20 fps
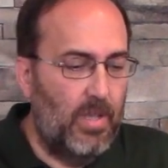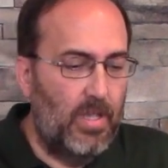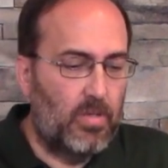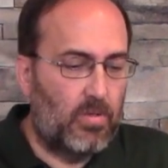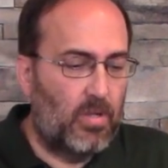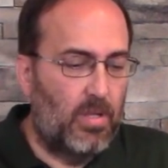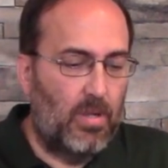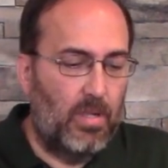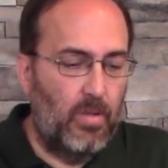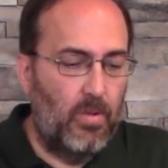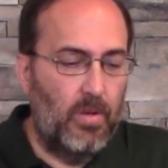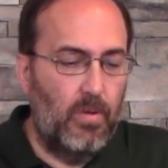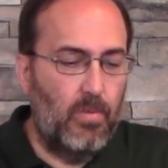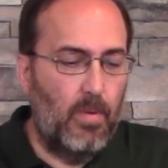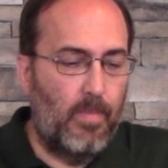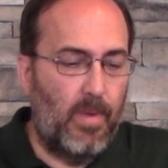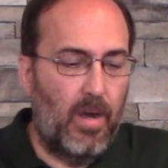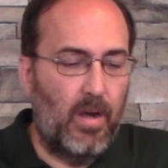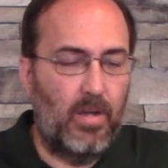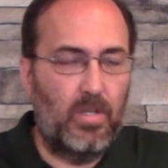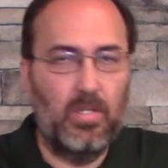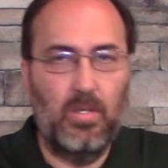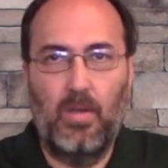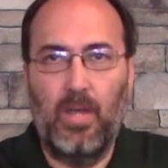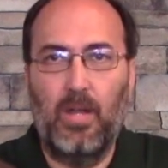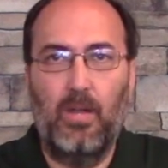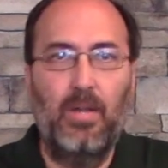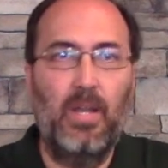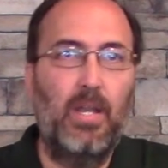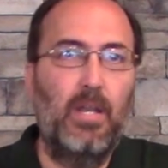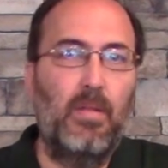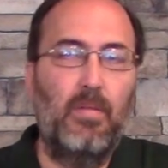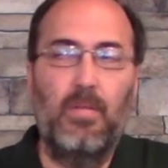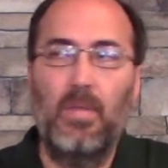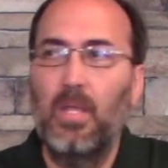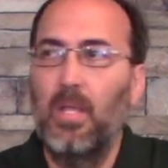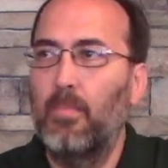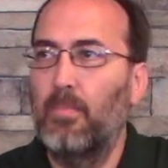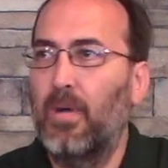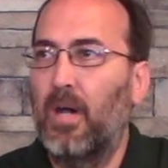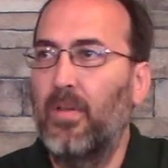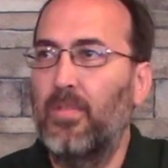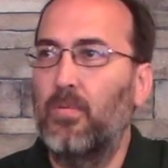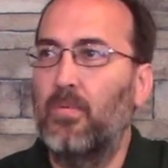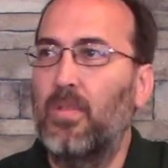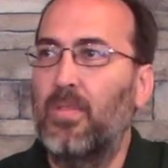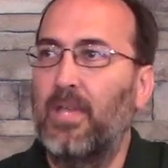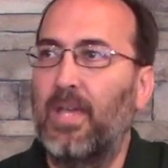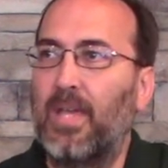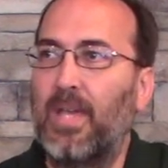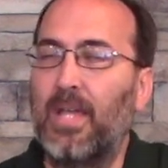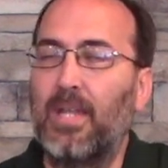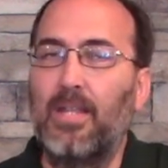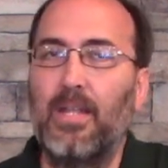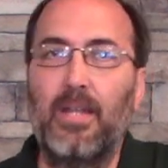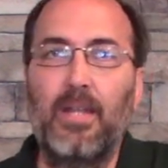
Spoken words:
his concluding remarks, so I don't need to bother with that.